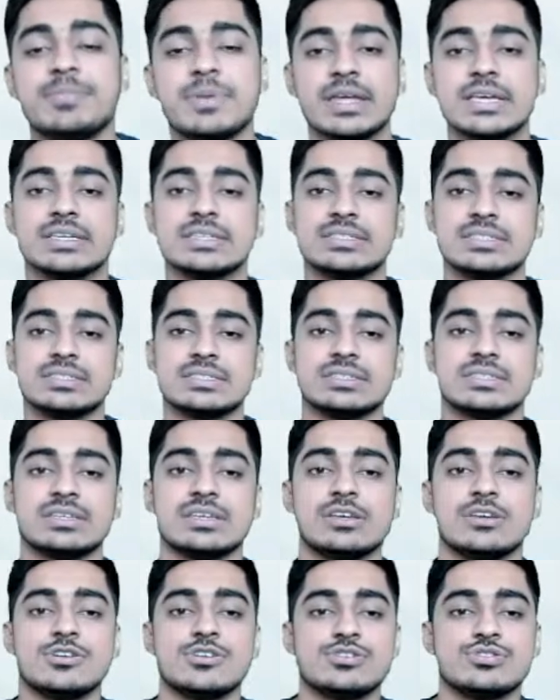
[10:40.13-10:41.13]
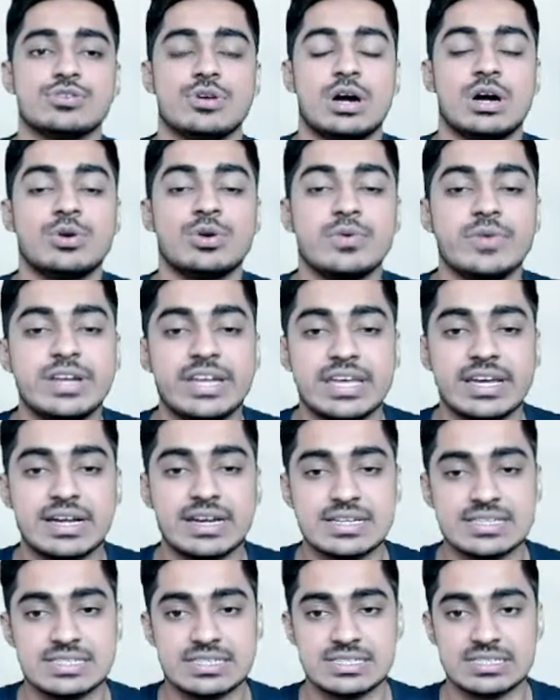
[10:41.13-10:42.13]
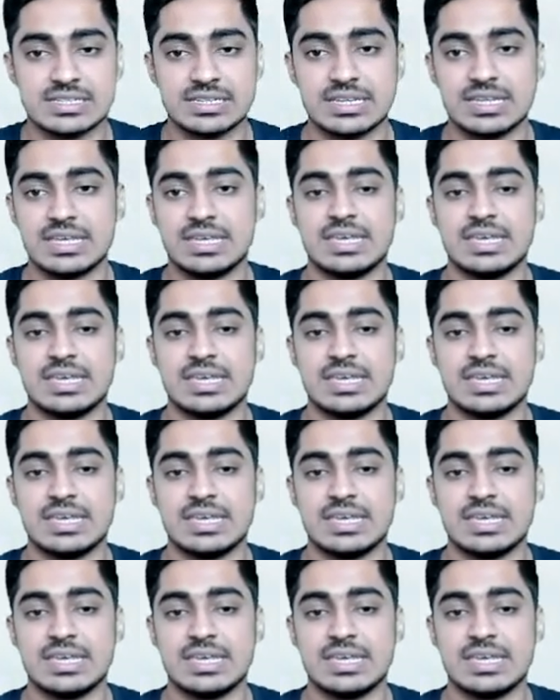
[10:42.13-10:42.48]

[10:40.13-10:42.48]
price. How do we take a decision?